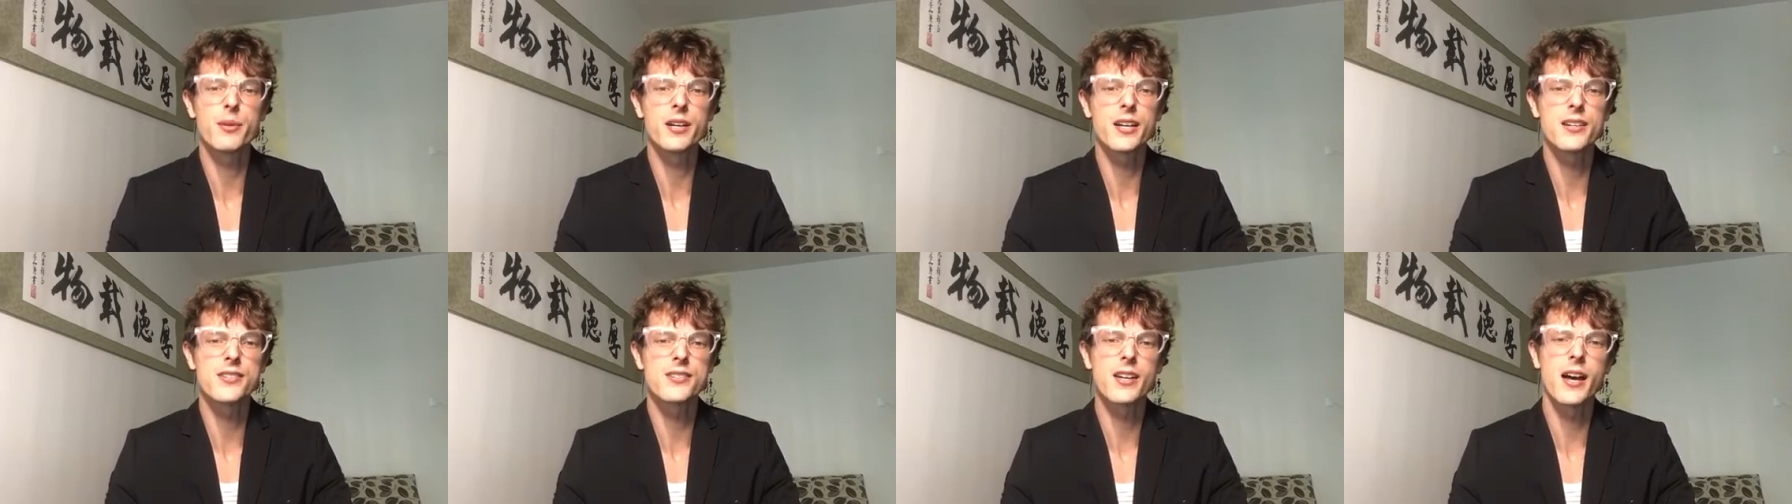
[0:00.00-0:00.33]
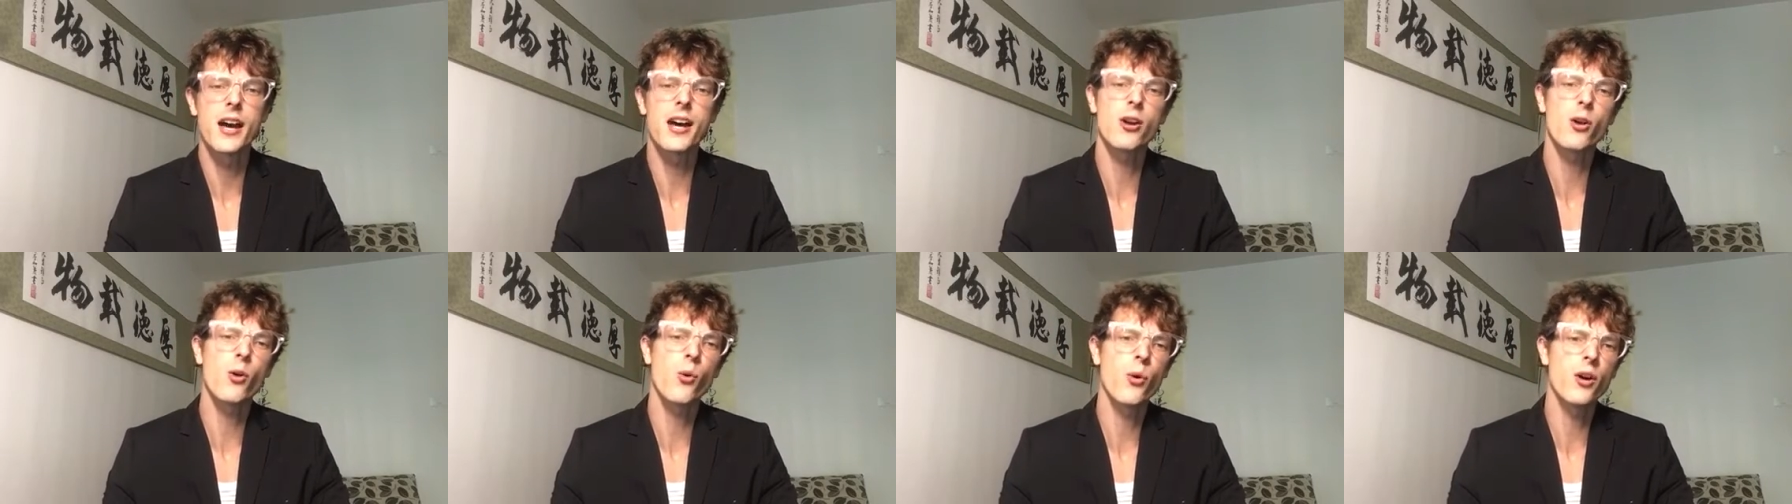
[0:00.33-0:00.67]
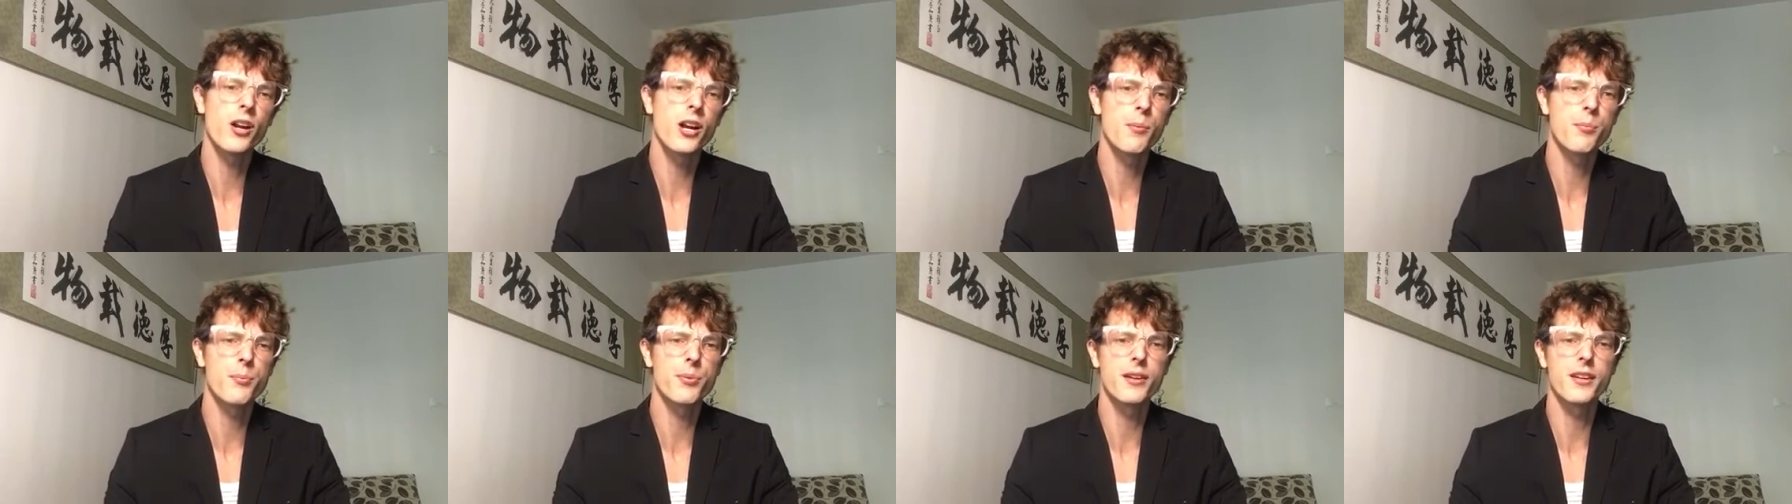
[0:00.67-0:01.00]
because I don't
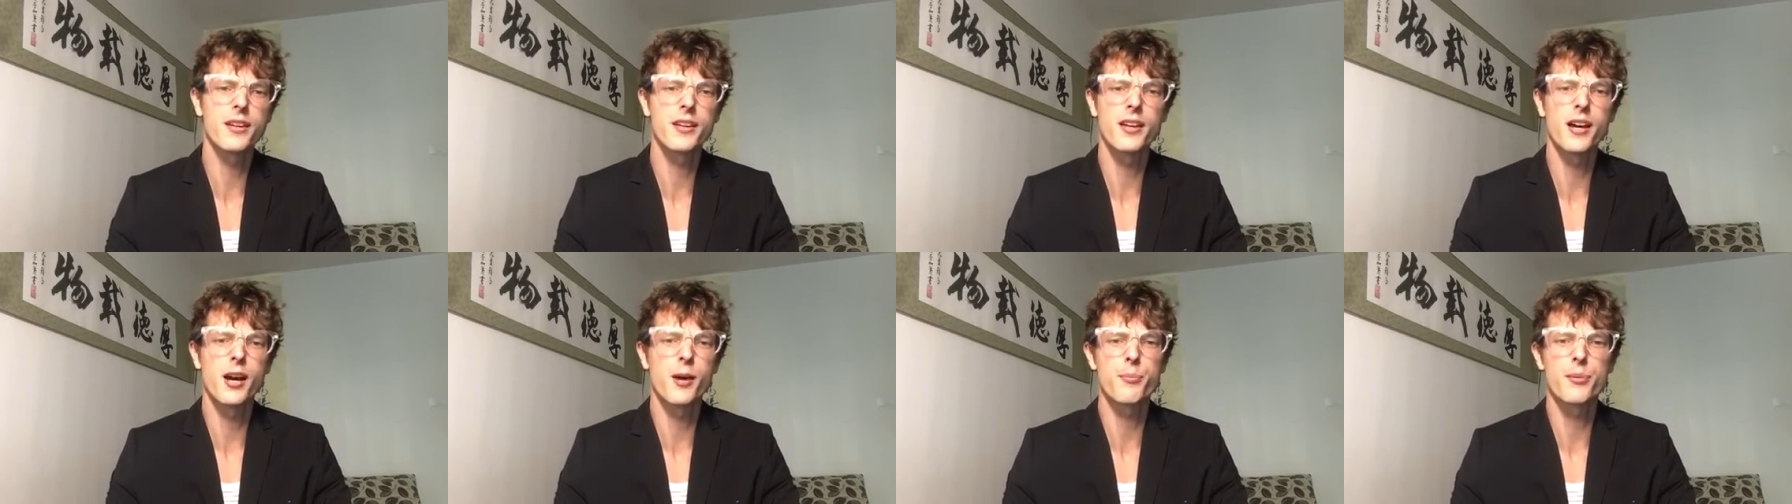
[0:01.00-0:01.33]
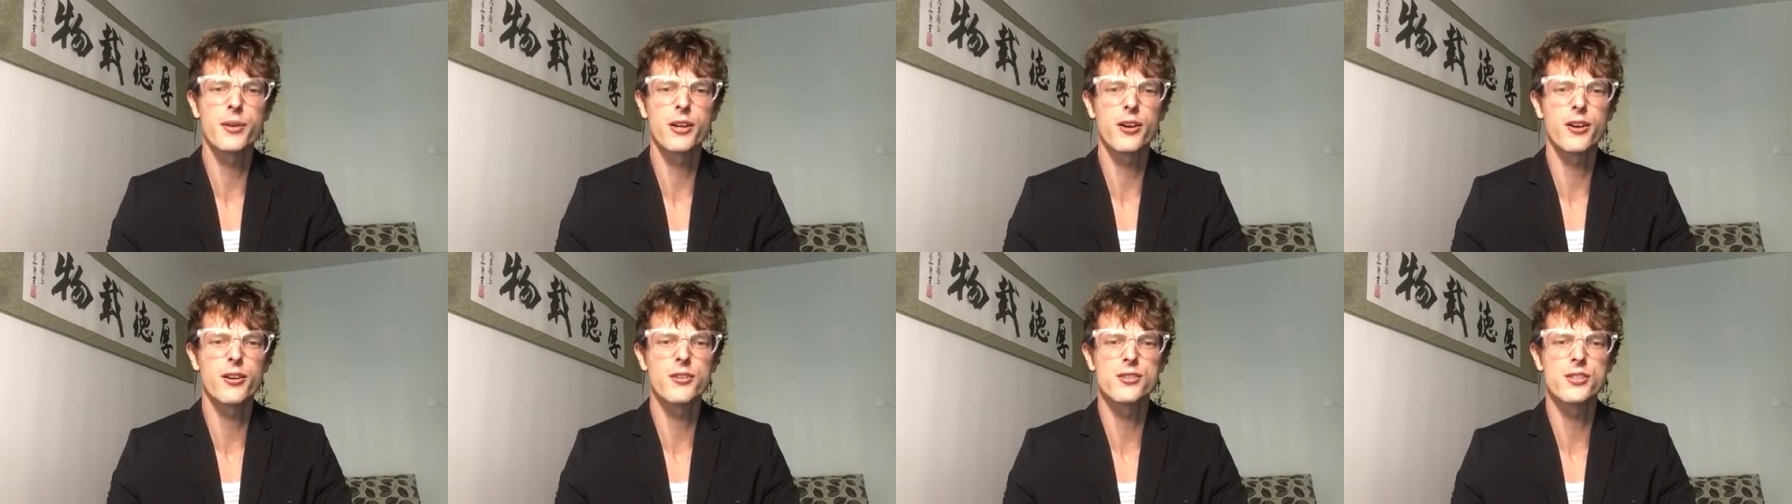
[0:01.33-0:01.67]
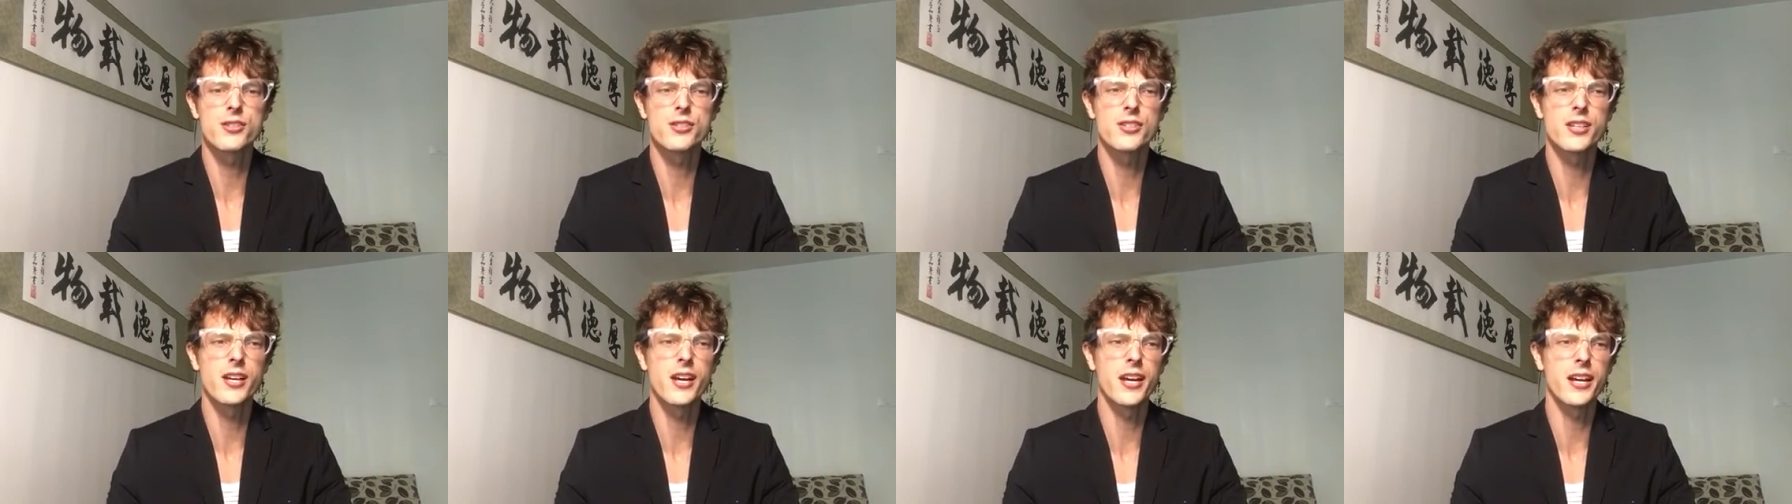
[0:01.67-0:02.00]
want to be up here
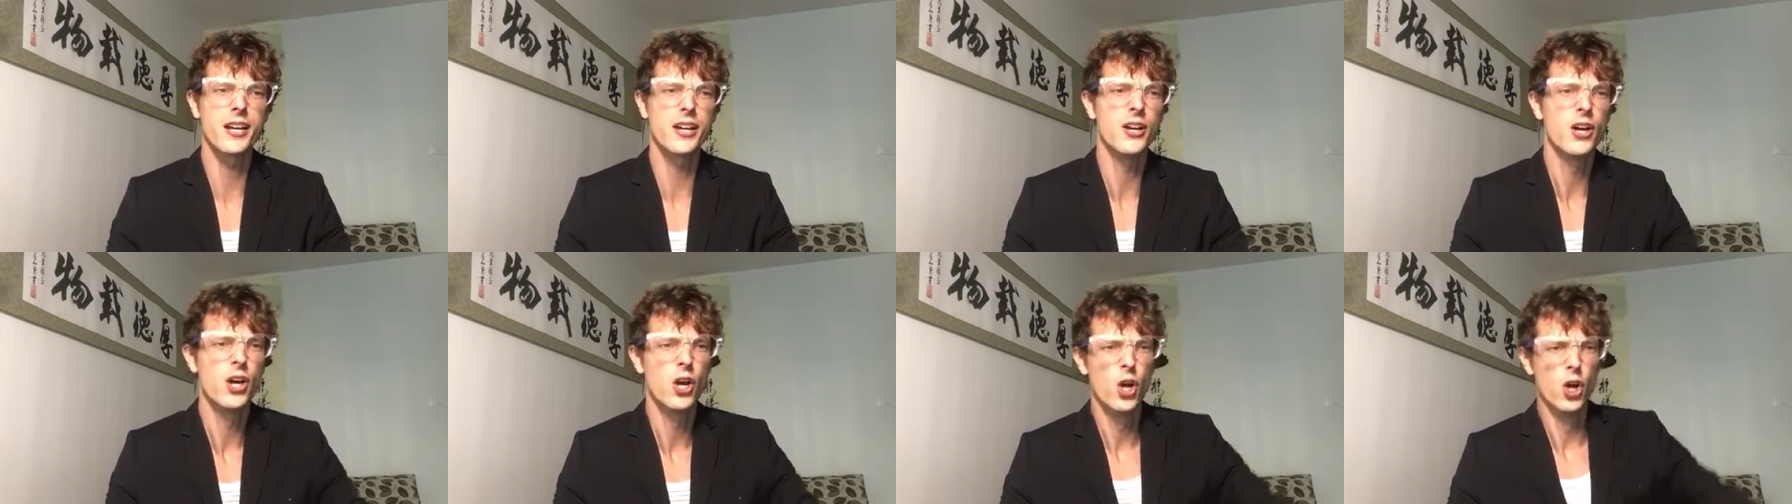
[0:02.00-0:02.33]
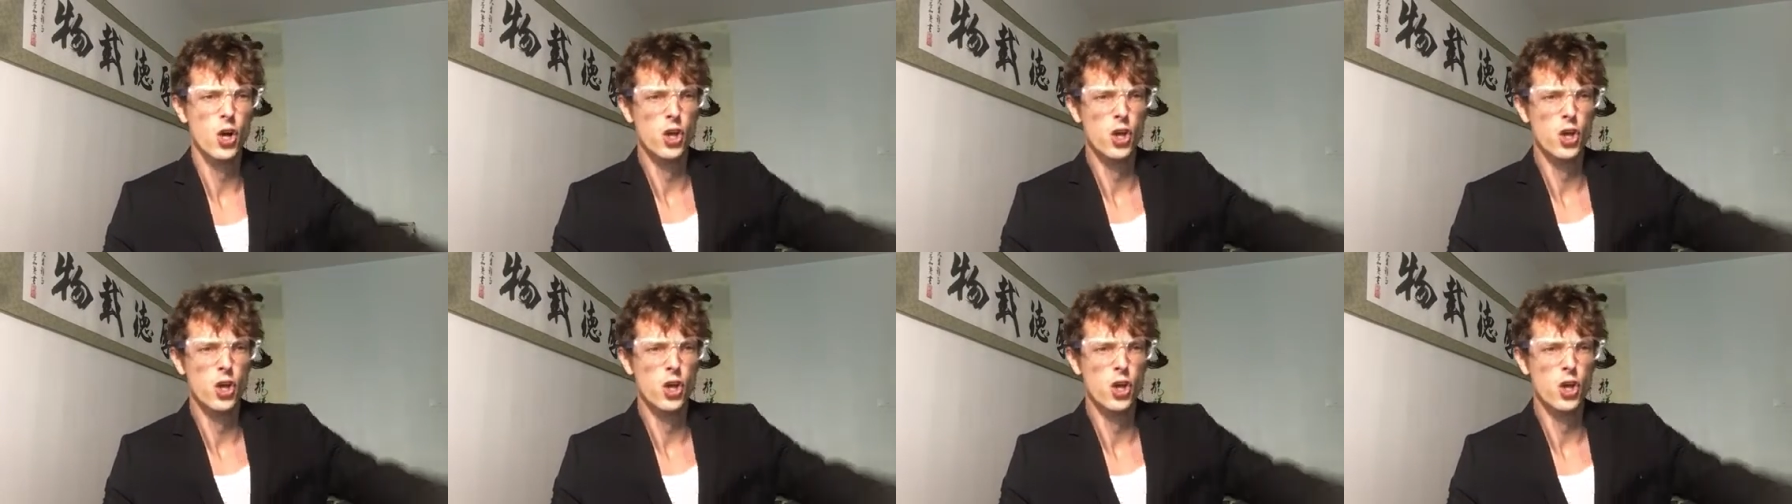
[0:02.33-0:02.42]
just saying